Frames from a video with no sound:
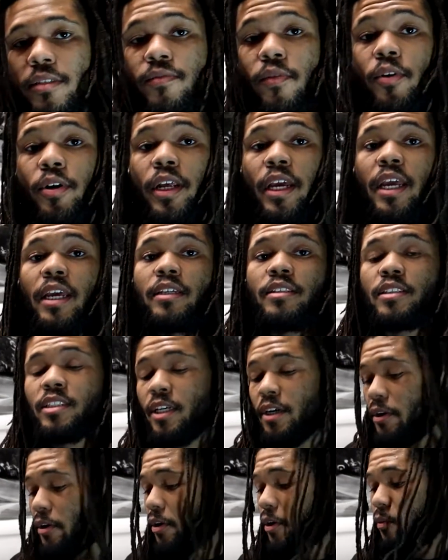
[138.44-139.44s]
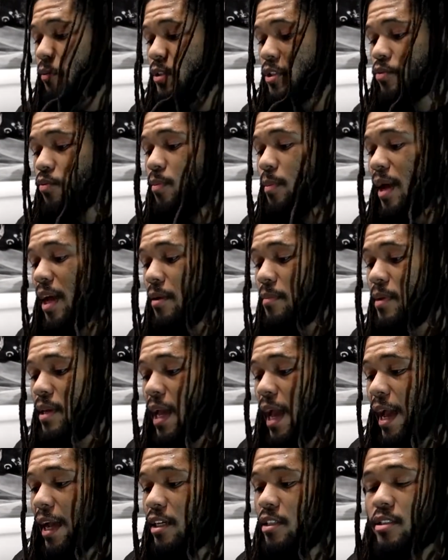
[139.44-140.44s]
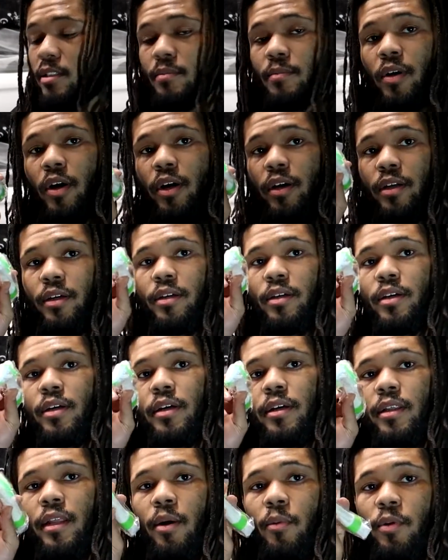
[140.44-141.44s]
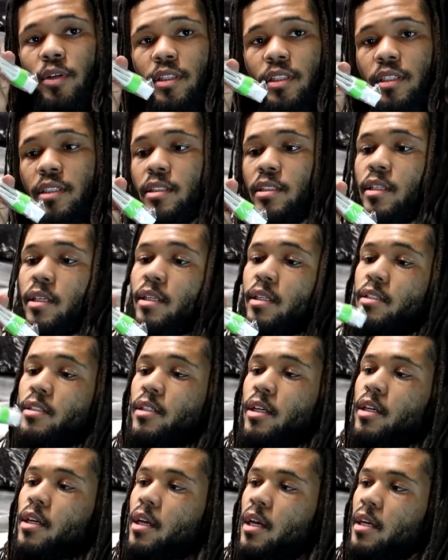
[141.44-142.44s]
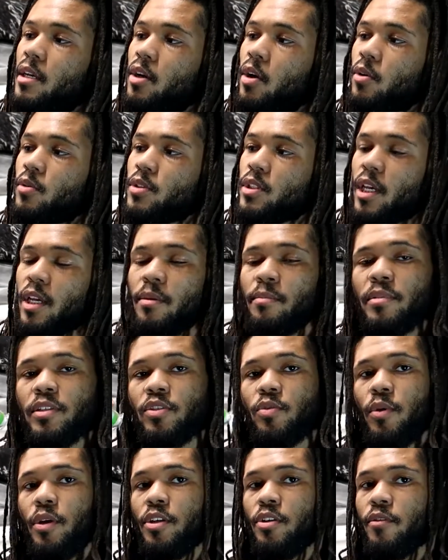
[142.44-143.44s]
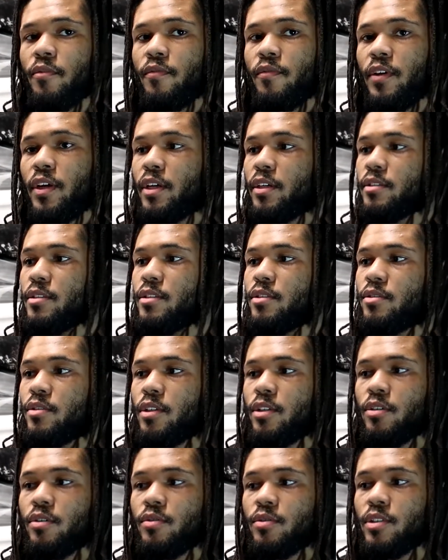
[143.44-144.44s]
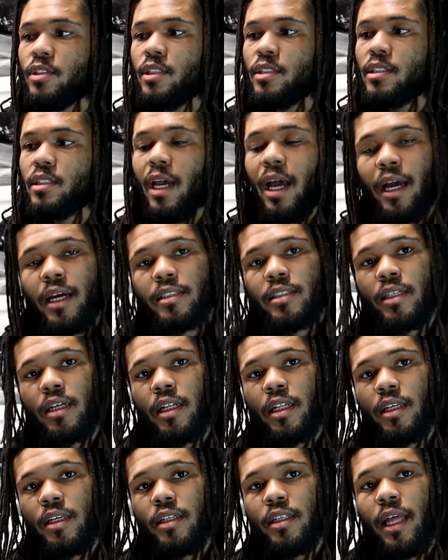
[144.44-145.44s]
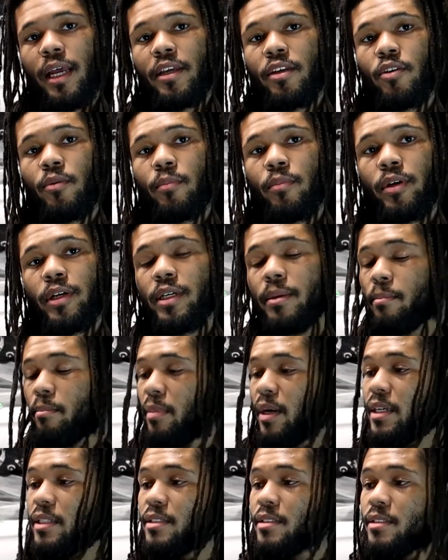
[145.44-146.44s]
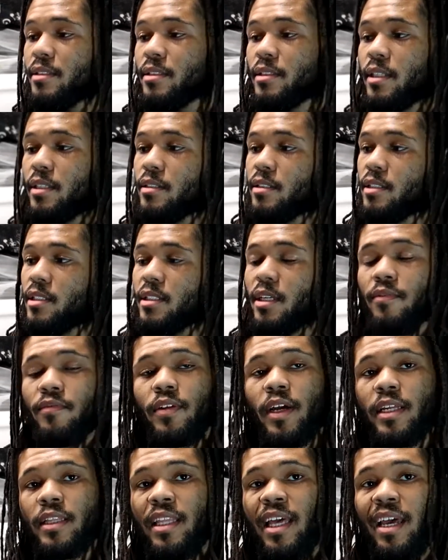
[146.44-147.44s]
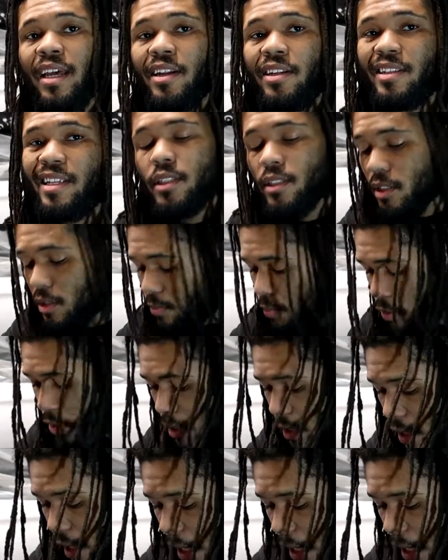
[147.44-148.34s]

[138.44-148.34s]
for the interior, which maybe actually bought it. Now what this is, it goes in between your vents. You can use this side to clean like your buttons and stuff like that. This is pretty